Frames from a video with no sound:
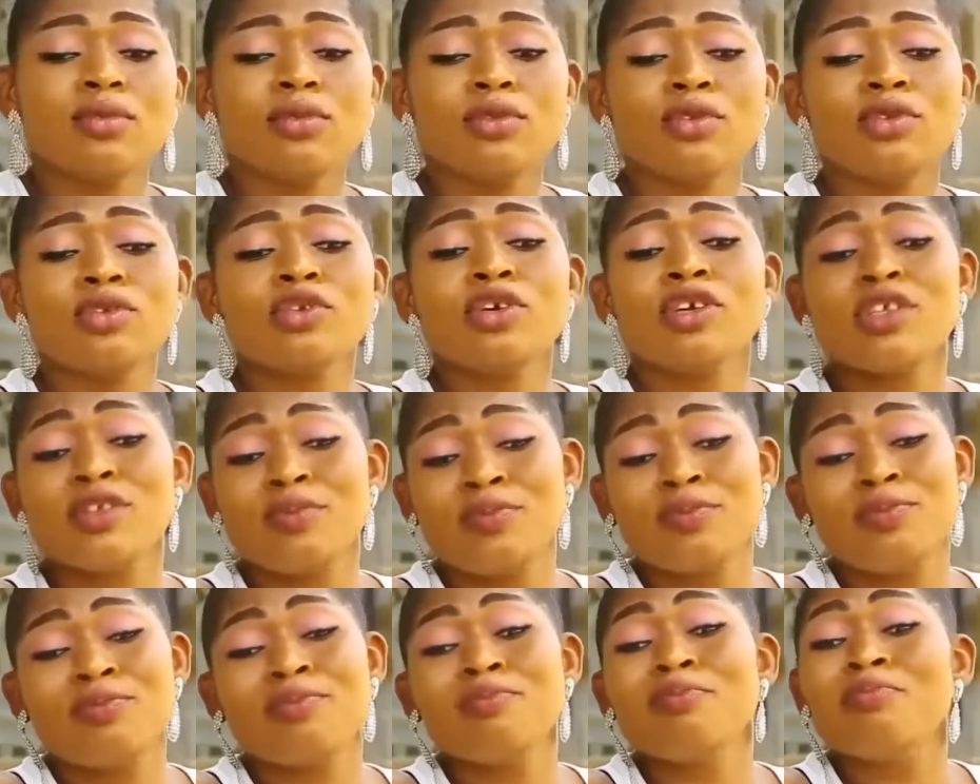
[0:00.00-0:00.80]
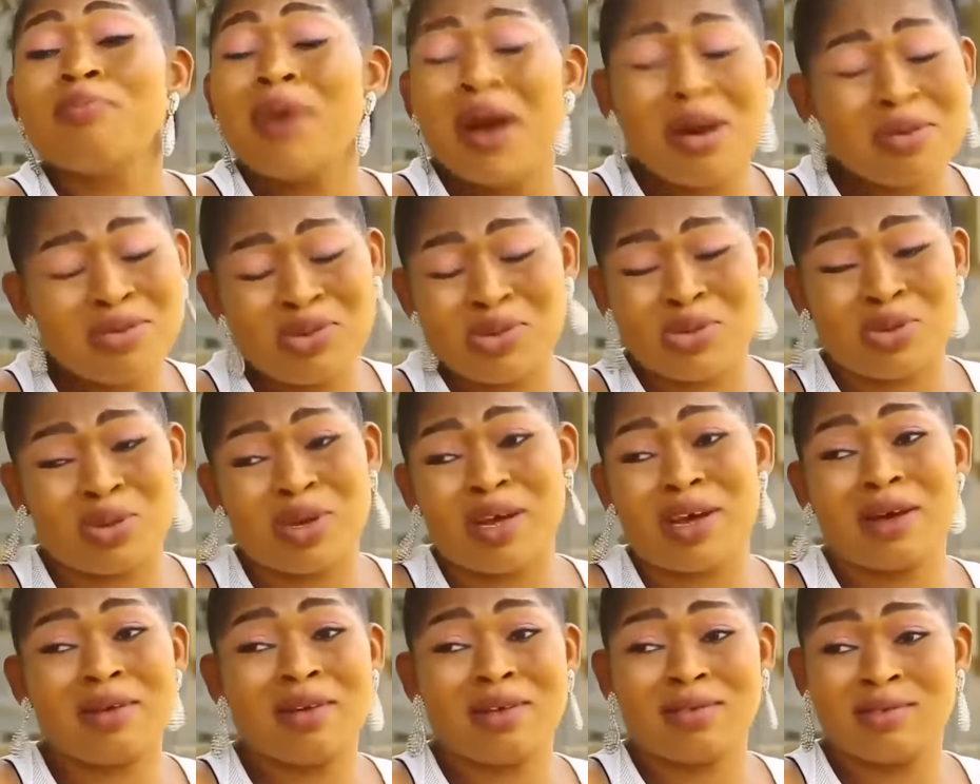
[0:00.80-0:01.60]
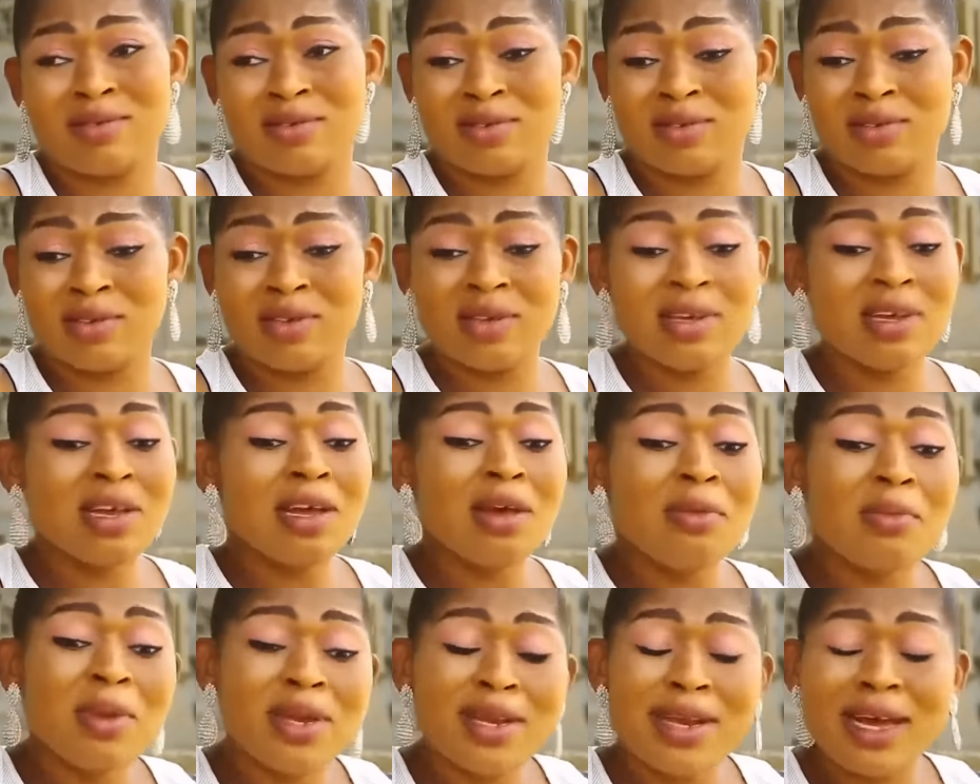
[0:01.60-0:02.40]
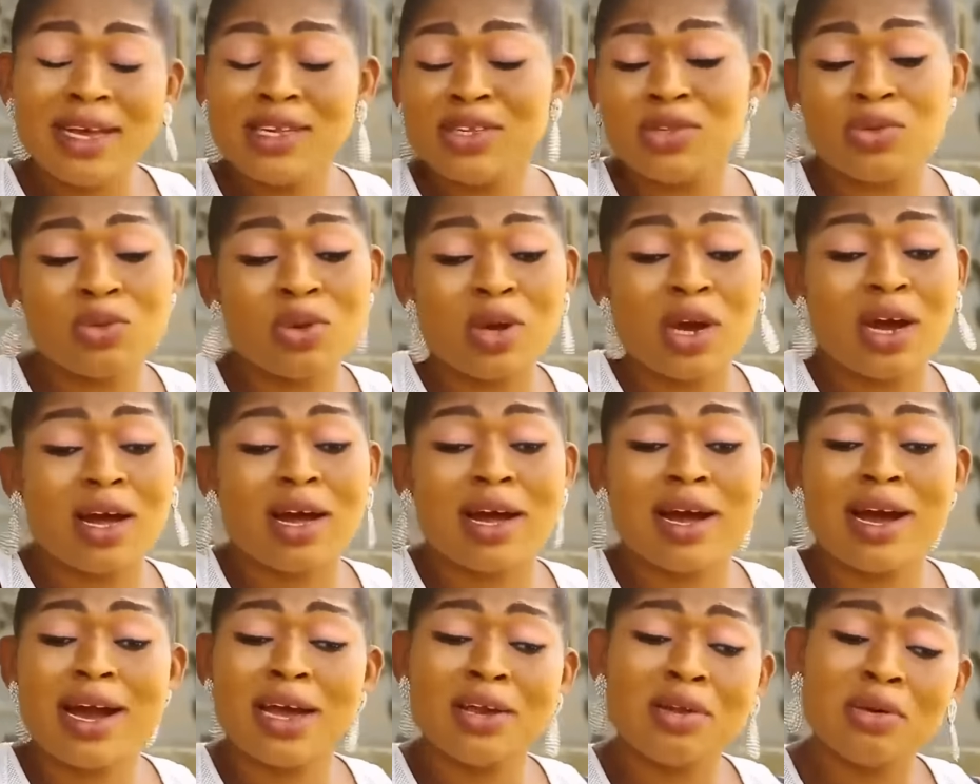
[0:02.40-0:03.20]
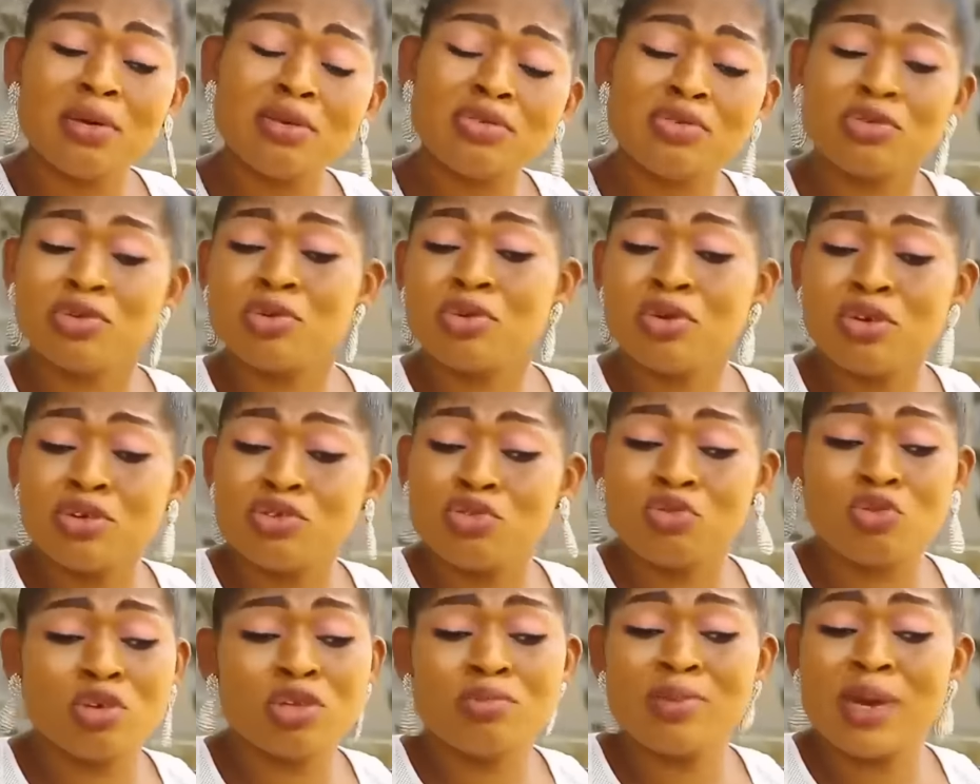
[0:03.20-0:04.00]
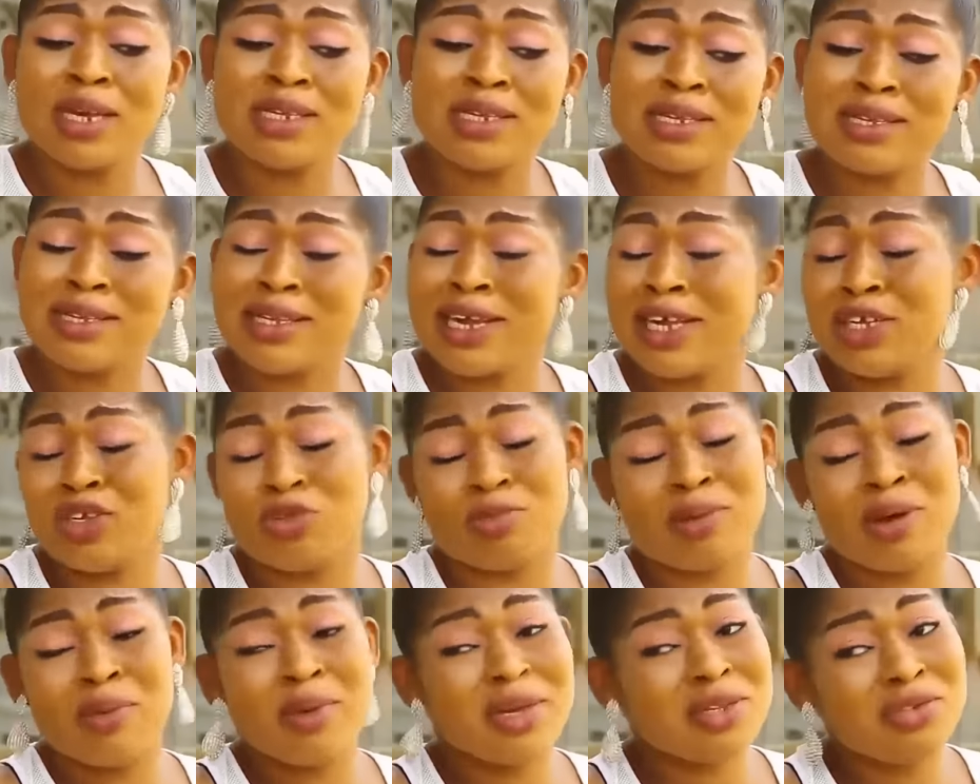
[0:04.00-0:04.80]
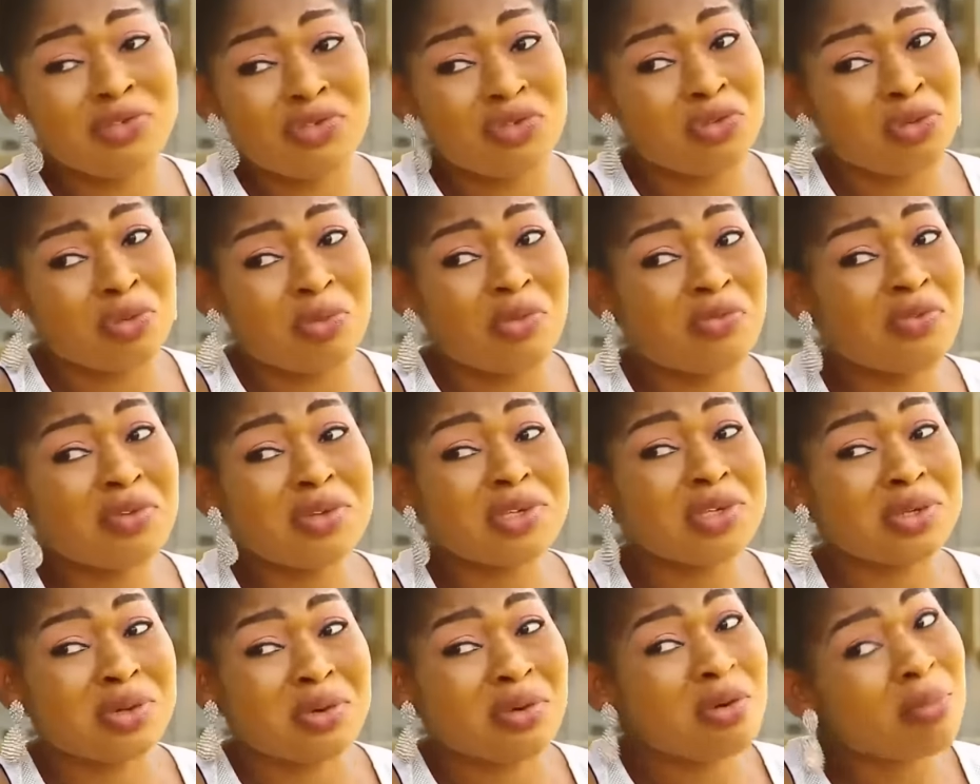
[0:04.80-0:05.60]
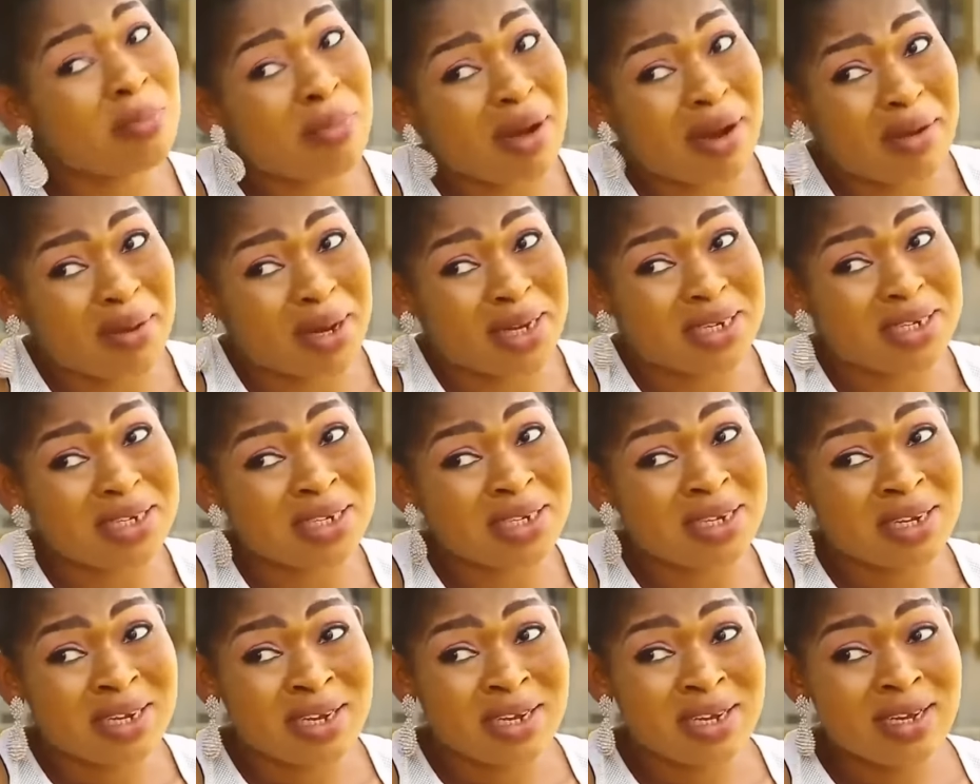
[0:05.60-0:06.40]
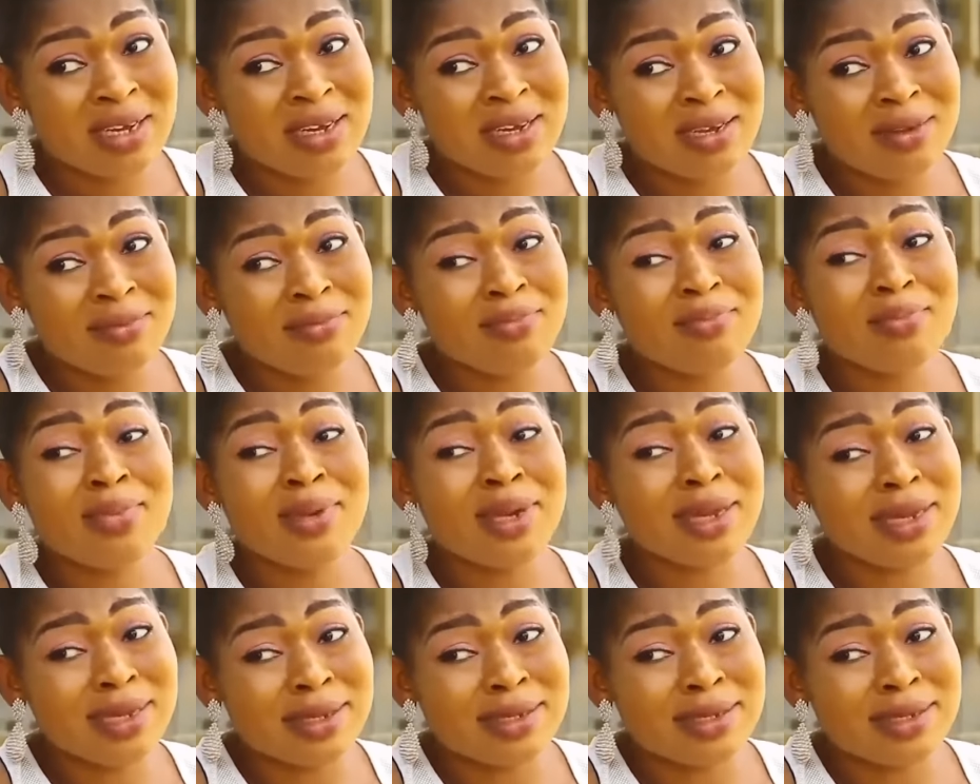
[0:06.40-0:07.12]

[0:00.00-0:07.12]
Just bow to her. Be nice to her. I don't want to go through what my sister Ijeoma went through before she got married. Please.